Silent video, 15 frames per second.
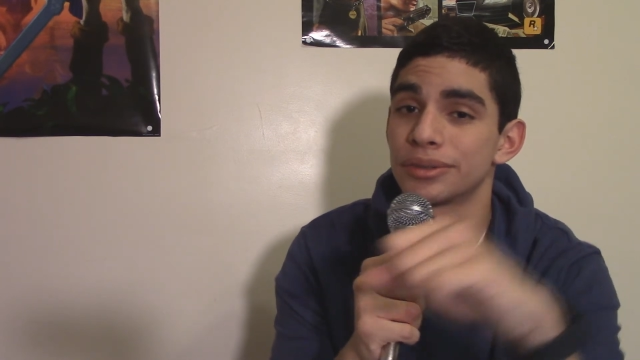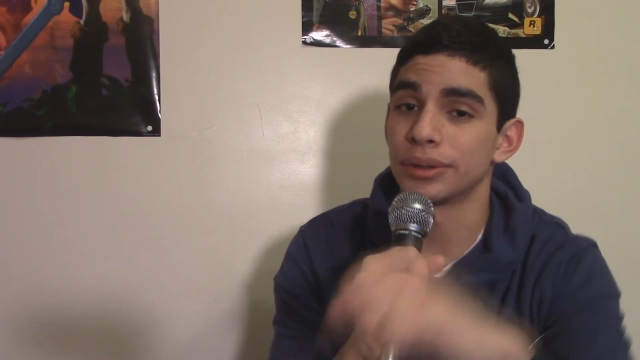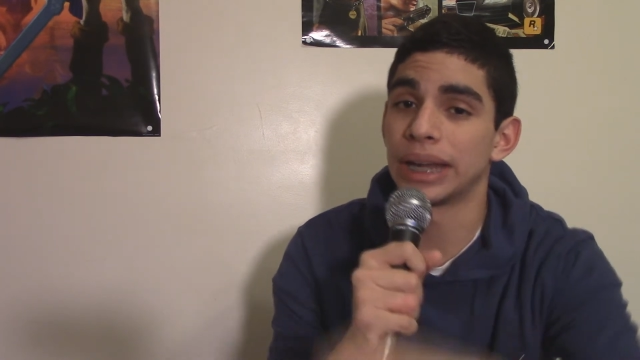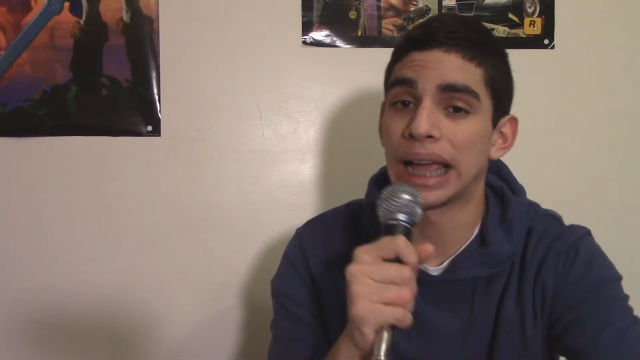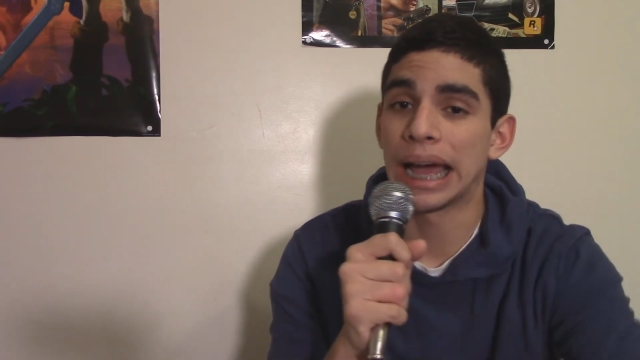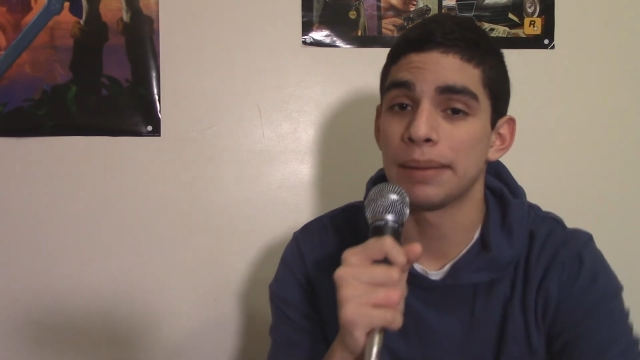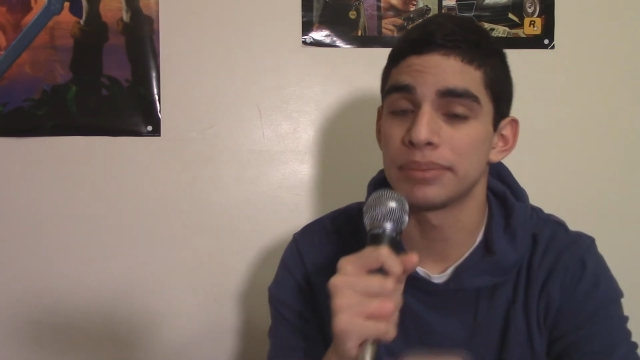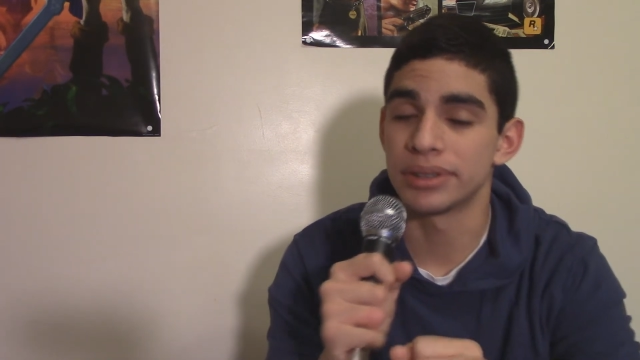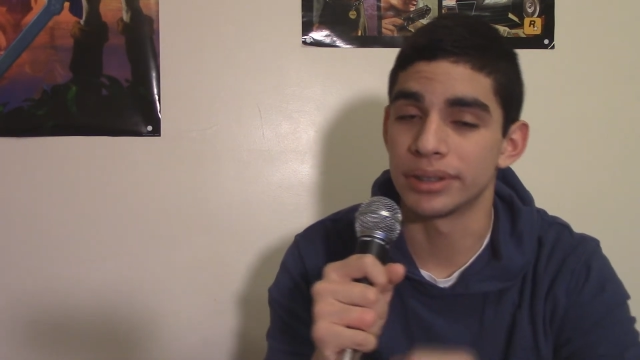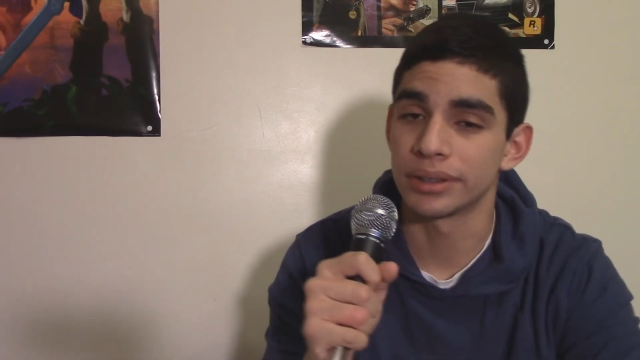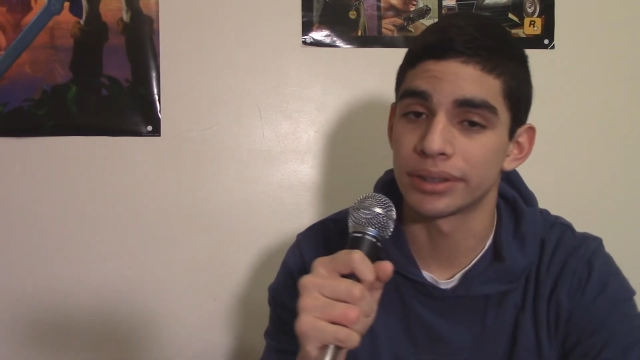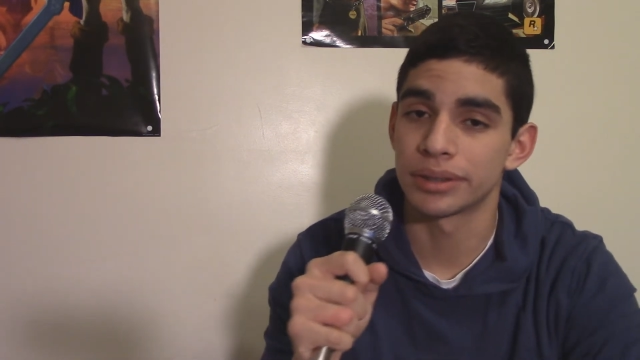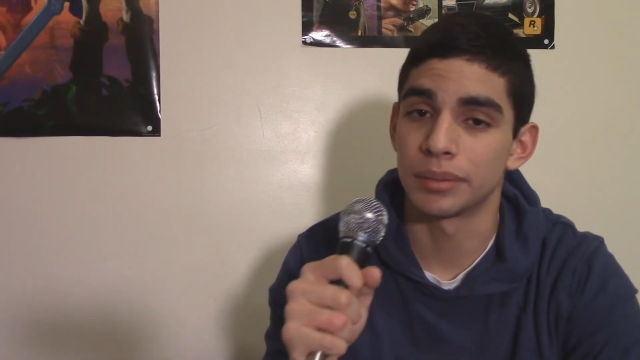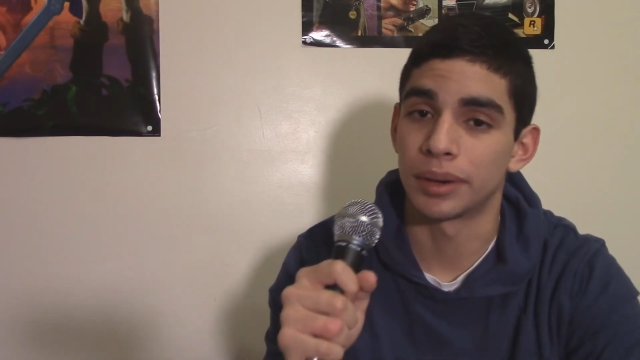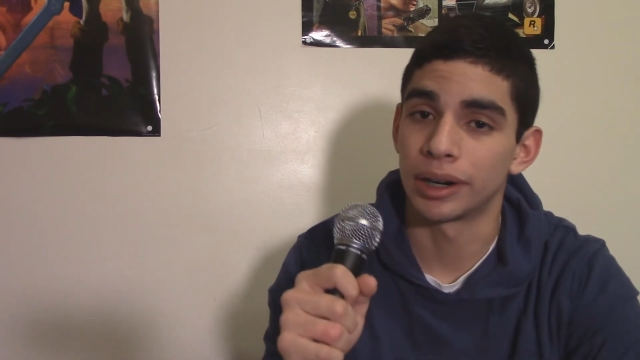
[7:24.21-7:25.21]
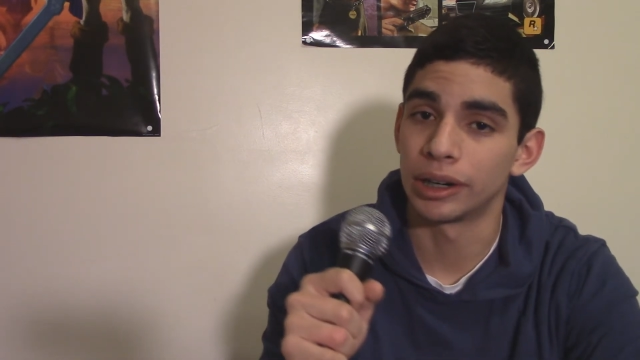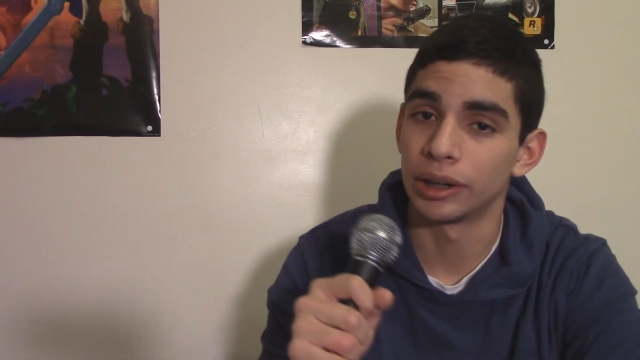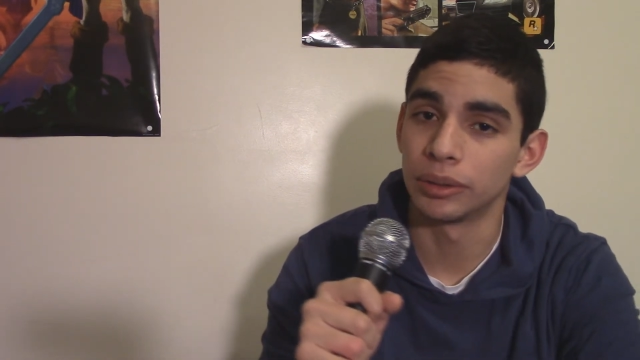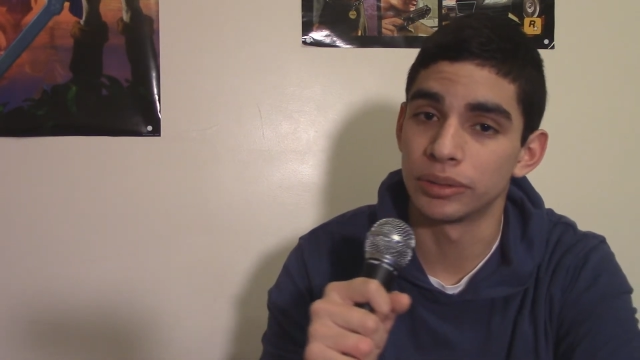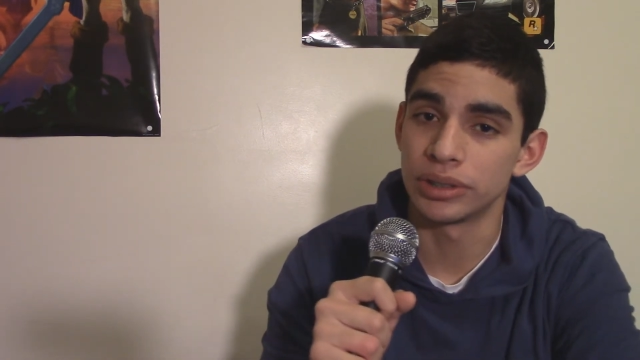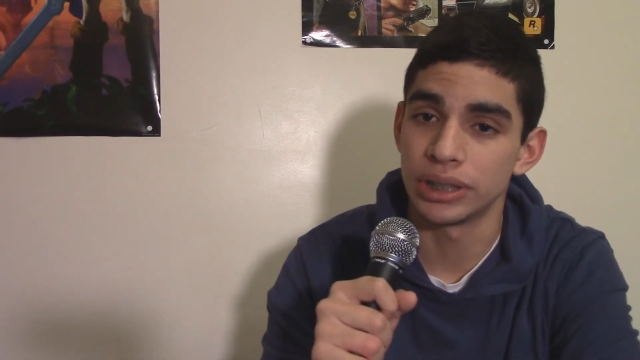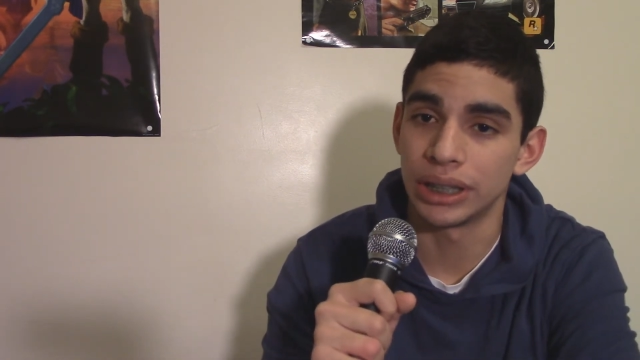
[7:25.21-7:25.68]
recap, since
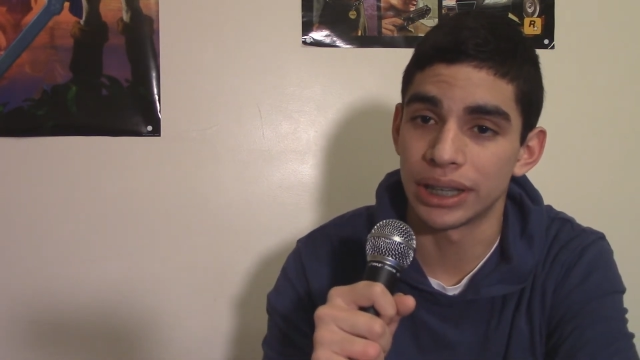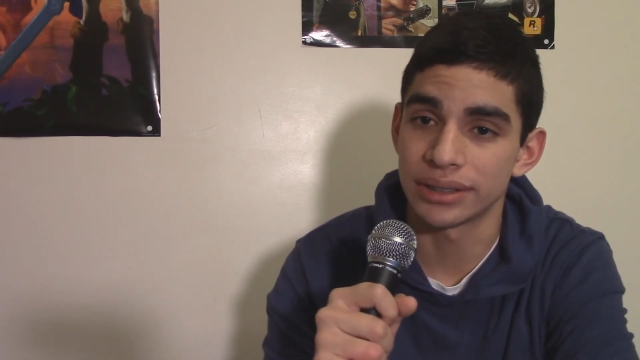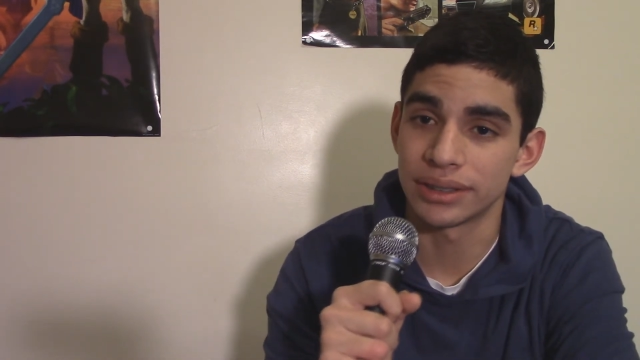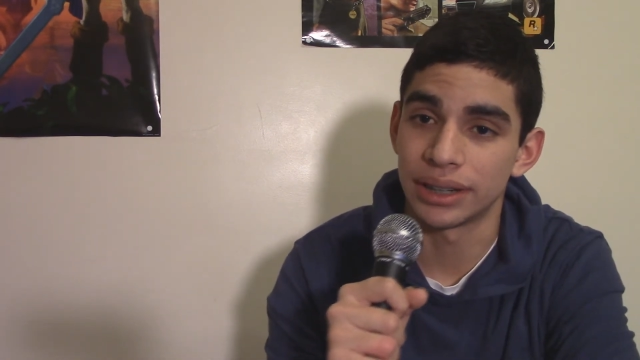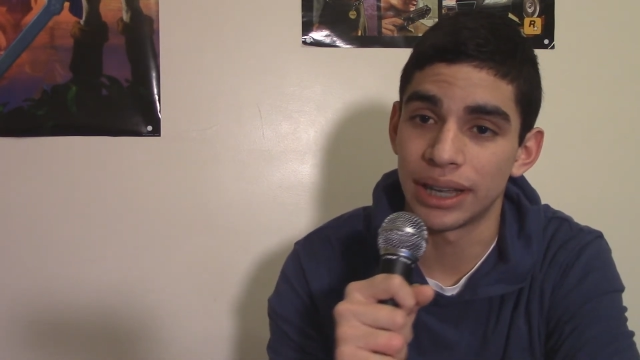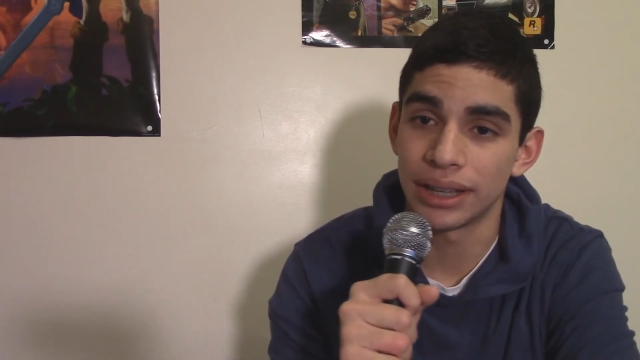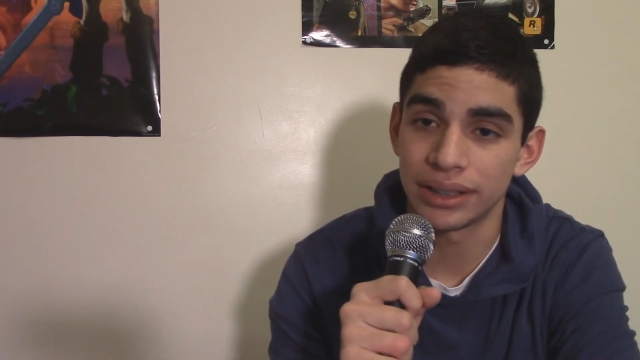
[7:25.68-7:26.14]
tomorrow CES